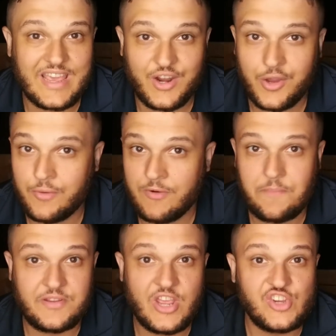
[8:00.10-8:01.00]
get a good
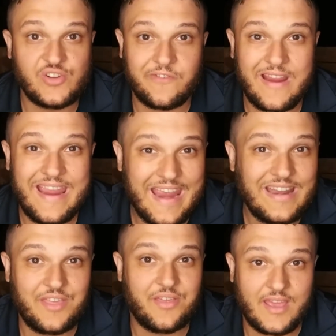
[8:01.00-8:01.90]
reputation for
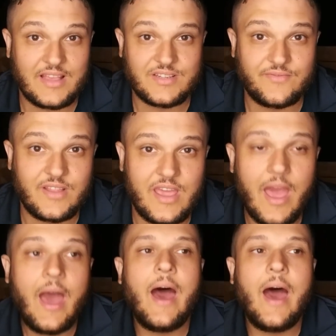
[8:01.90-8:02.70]
anything as of late.